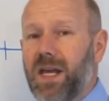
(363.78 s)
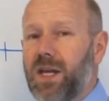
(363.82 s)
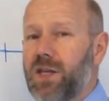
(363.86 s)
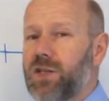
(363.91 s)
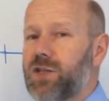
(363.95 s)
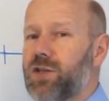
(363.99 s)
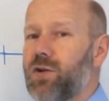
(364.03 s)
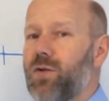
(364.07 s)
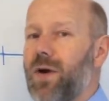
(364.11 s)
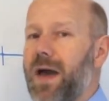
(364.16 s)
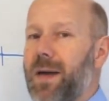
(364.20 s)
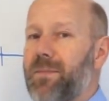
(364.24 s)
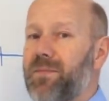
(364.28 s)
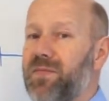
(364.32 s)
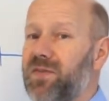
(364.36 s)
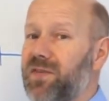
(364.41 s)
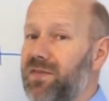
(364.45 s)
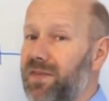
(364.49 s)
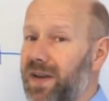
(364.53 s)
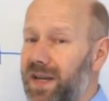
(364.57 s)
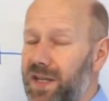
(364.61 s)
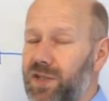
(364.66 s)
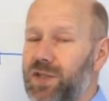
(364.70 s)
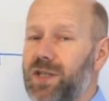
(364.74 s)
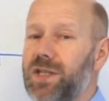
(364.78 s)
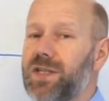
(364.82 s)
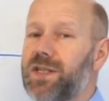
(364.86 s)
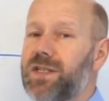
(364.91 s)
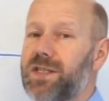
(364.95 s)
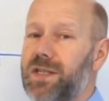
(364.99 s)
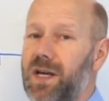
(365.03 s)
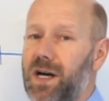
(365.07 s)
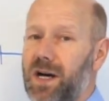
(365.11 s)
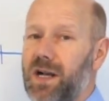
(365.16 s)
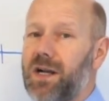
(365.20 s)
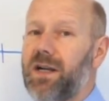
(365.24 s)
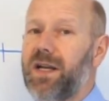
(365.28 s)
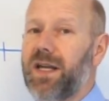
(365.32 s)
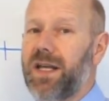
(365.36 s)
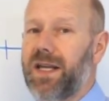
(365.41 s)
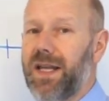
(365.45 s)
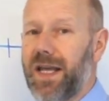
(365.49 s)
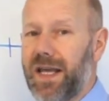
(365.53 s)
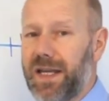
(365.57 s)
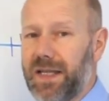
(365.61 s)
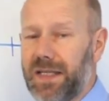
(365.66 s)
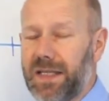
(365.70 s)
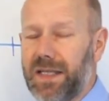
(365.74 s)
So abbreviations are
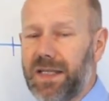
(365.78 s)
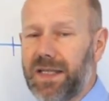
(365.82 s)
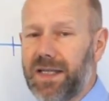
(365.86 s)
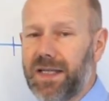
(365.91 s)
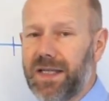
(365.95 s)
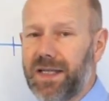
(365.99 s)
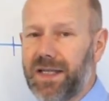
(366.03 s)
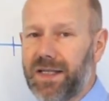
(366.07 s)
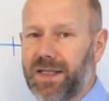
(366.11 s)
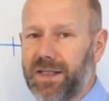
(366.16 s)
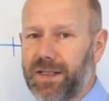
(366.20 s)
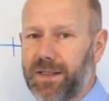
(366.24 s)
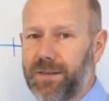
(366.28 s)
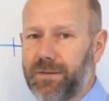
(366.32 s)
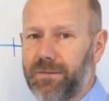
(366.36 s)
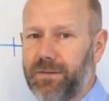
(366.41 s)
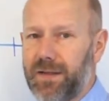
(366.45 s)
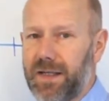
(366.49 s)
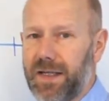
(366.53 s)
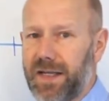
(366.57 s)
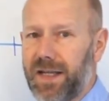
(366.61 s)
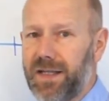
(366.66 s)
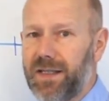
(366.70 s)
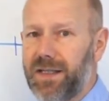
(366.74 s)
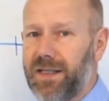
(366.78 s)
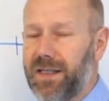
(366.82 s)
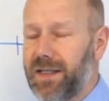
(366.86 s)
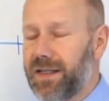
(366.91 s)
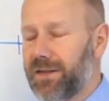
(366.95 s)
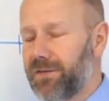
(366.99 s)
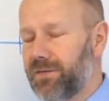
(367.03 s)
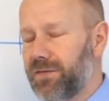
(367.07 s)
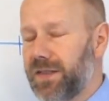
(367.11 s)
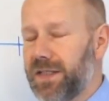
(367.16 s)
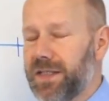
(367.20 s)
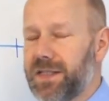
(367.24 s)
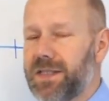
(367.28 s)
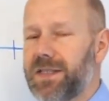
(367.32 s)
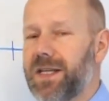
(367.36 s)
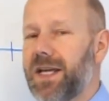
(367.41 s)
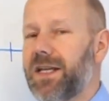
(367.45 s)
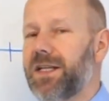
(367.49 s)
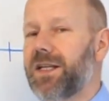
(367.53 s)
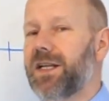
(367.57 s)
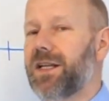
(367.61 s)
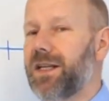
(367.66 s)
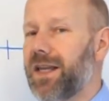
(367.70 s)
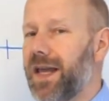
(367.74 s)
in any uh, in any of these
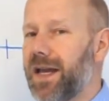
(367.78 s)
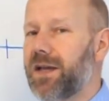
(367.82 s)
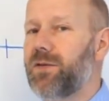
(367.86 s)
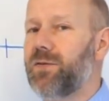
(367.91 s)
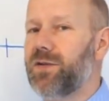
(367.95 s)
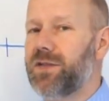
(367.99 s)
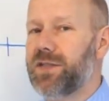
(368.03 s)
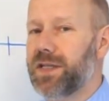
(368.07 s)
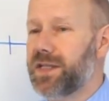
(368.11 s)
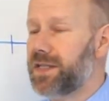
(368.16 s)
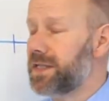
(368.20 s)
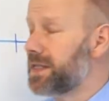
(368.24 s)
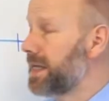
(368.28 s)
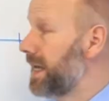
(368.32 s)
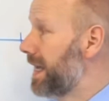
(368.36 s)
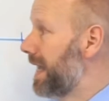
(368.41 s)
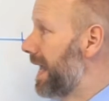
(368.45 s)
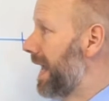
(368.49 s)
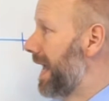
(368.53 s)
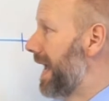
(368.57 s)
technical languages.